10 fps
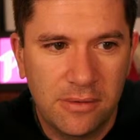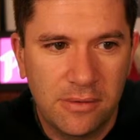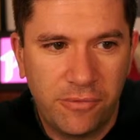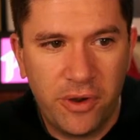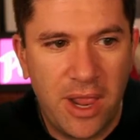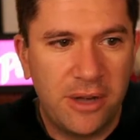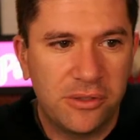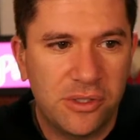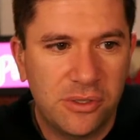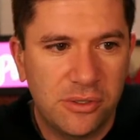
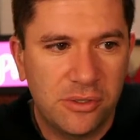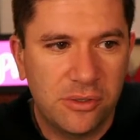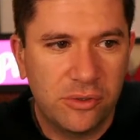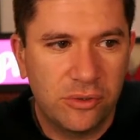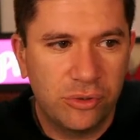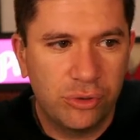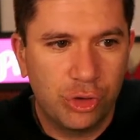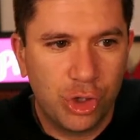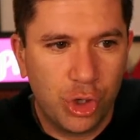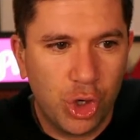49ers
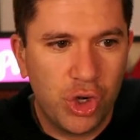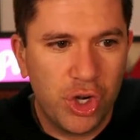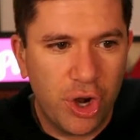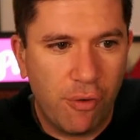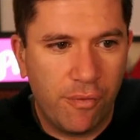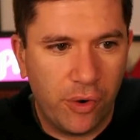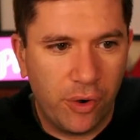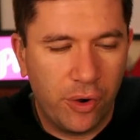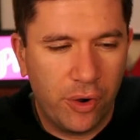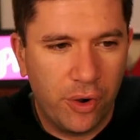turned it
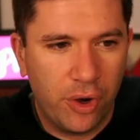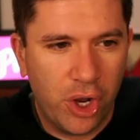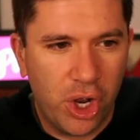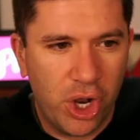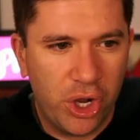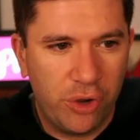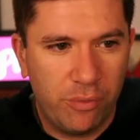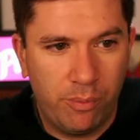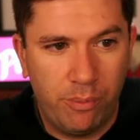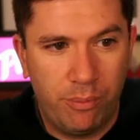over on,
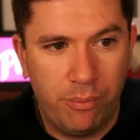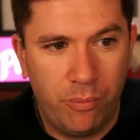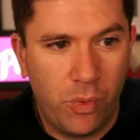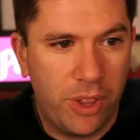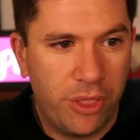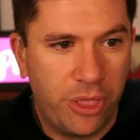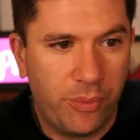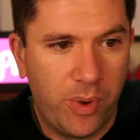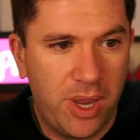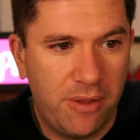
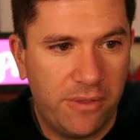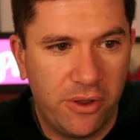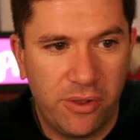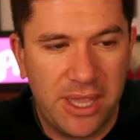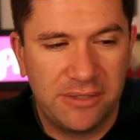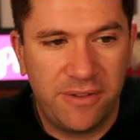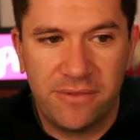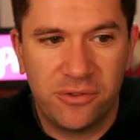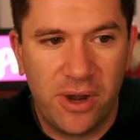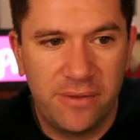3 of their last 5
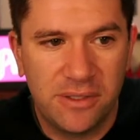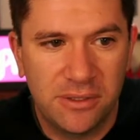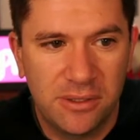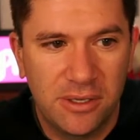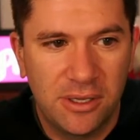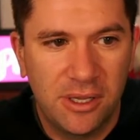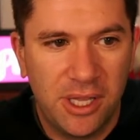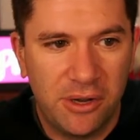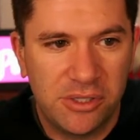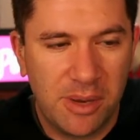drives?
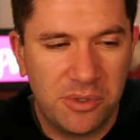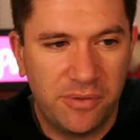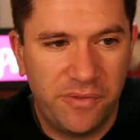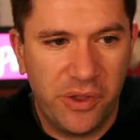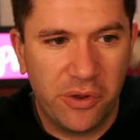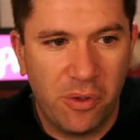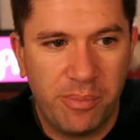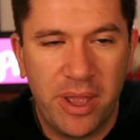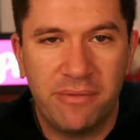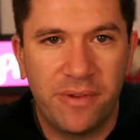Interception, field goal,
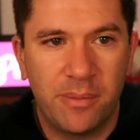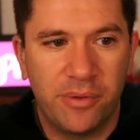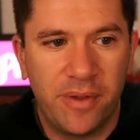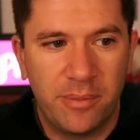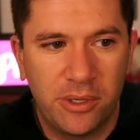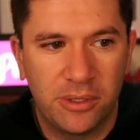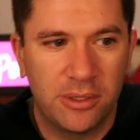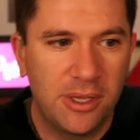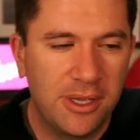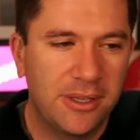punt, fumble.
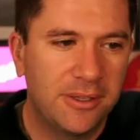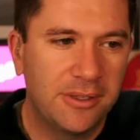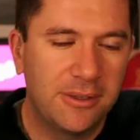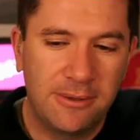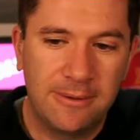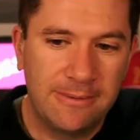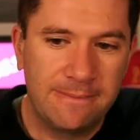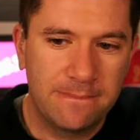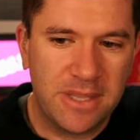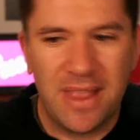
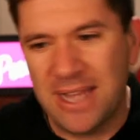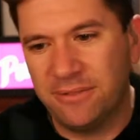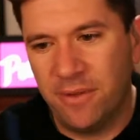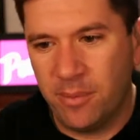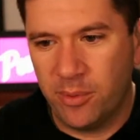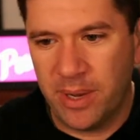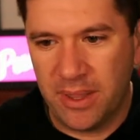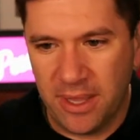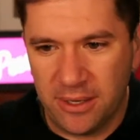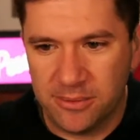The last fumble by
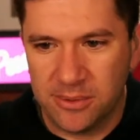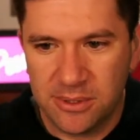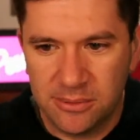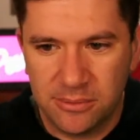then, it was